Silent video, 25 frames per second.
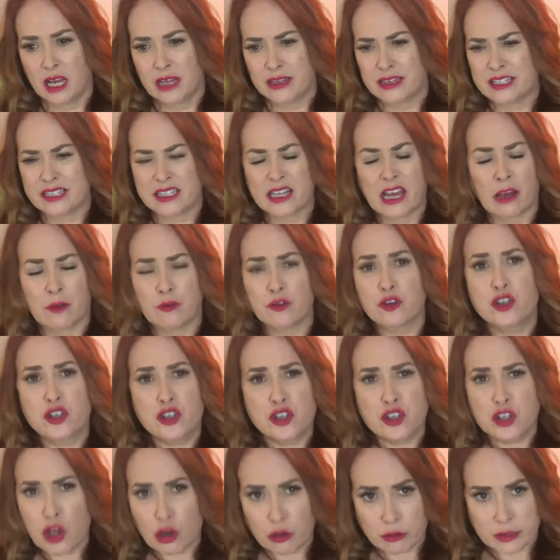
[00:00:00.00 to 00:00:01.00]
This guy was
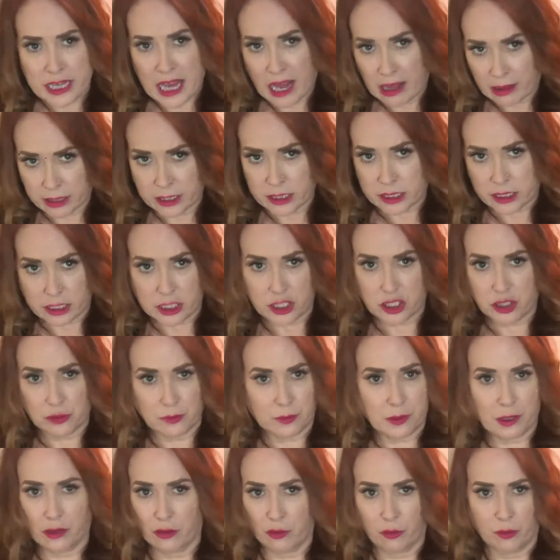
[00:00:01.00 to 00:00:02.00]
so talented, he should
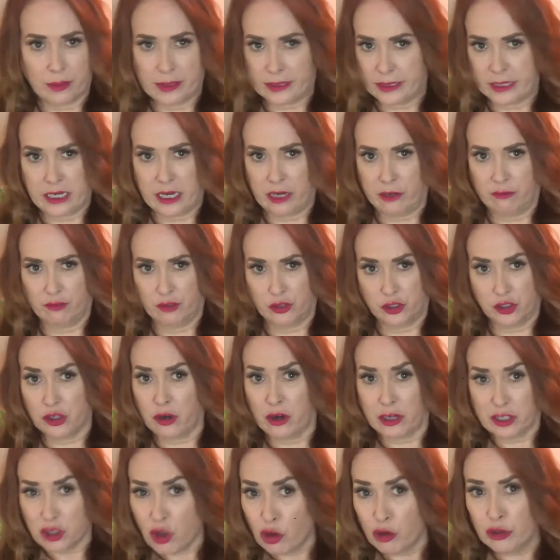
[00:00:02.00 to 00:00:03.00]
be on the West End for sure.
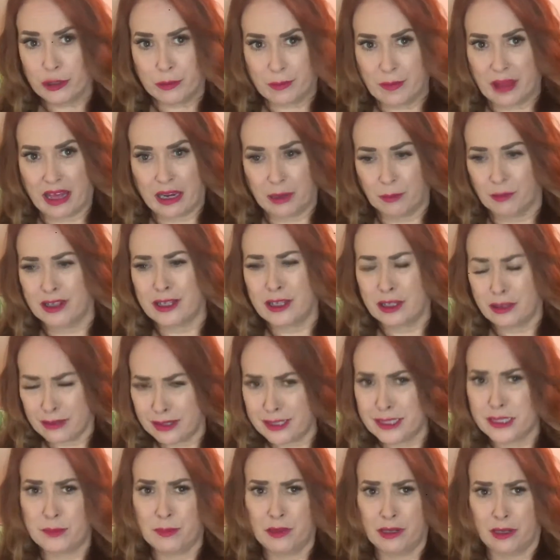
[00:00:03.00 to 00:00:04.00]
I told him that. I'm like, you
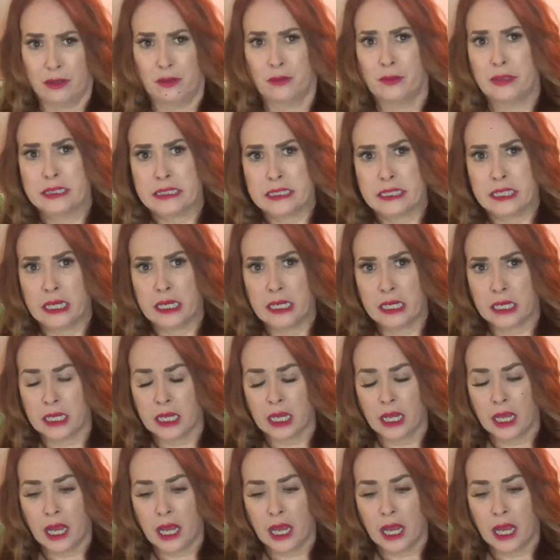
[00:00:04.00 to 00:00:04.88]
need to be on the West End.